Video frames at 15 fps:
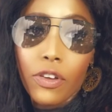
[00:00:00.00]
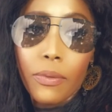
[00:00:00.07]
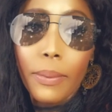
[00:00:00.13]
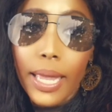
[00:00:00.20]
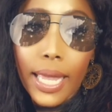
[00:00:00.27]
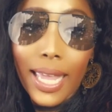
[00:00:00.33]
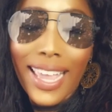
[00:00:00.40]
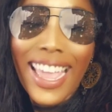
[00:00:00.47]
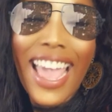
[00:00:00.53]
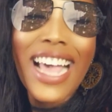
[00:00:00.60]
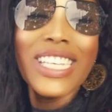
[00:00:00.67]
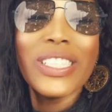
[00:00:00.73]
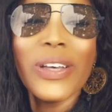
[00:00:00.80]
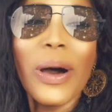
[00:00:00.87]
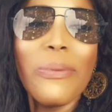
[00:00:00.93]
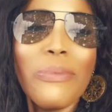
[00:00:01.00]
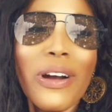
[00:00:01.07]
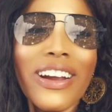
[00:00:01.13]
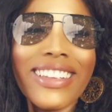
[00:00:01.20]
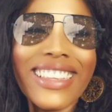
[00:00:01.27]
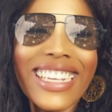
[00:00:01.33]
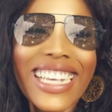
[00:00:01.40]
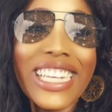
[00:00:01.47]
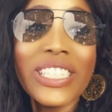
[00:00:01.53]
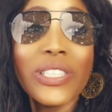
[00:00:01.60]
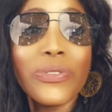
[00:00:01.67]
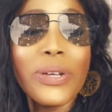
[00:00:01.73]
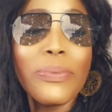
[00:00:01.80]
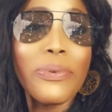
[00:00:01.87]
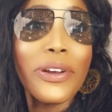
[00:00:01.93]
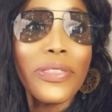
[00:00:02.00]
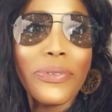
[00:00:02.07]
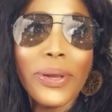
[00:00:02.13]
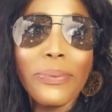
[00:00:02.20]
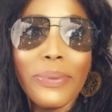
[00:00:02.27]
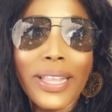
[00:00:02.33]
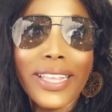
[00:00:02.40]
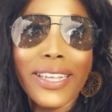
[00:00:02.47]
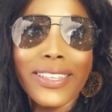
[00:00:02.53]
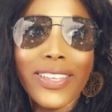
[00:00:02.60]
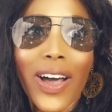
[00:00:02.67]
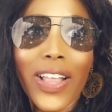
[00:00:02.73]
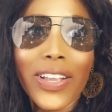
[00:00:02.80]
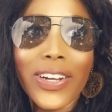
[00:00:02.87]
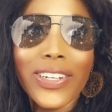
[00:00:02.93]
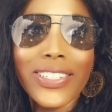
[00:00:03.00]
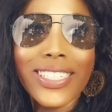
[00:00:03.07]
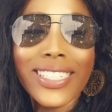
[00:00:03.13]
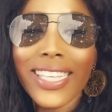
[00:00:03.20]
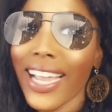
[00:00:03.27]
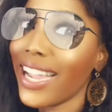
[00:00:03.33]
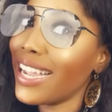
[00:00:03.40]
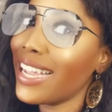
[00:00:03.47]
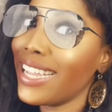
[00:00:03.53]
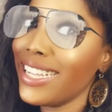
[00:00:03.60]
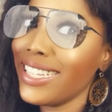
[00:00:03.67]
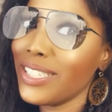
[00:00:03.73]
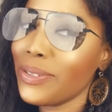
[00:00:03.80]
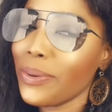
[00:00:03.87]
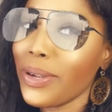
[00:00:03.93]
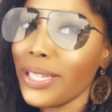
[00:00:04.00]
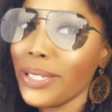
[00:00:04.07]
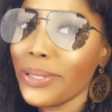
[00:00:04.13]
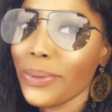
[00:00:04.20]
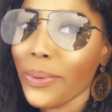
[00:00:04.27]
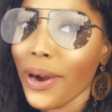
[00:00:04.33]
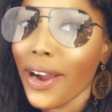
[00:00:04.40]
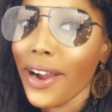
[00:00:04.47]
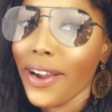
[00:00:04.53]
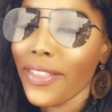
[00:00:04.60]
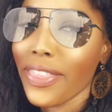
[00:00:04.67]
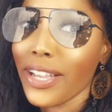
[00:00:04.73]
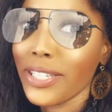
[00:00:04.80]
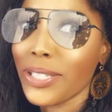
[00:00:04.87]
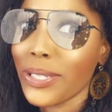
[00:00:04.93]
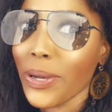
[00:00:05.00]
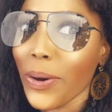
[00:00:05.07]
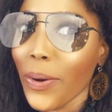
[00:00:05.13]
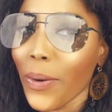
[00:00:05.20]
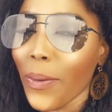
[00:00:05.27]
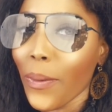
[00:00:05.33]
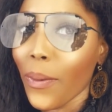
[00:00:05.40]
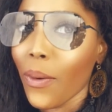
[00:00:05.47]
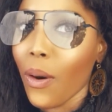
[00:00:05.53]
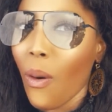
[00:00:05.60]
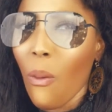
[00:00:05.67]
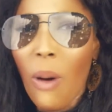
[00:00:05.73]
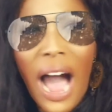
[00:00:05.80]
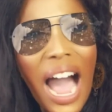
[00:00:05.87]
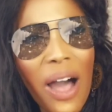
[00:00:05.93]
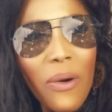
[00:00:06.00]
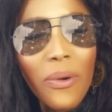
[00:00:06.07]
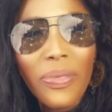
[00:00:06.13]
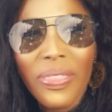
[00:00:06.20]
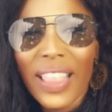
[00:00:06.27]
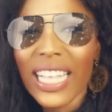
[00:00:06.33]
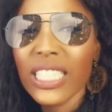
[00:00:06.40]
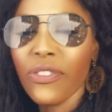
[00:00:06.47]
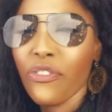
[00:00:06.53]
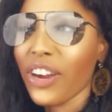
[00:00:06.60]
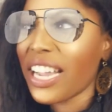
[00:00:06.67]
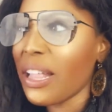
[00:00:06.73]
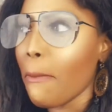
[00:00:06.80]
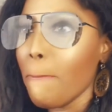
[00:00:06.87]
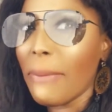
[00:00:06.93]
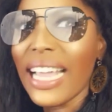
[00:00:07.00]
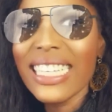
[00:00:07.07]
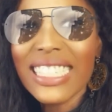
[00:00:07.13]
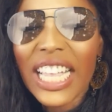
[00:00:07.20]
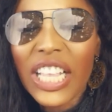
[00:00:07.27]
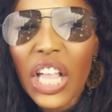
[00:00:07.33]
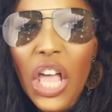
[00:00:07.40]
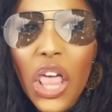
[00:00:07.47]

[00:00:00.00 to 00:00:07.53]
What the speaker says: me. So apparently it's $3.3 billion he's worth. So wow, that's freaking amazing.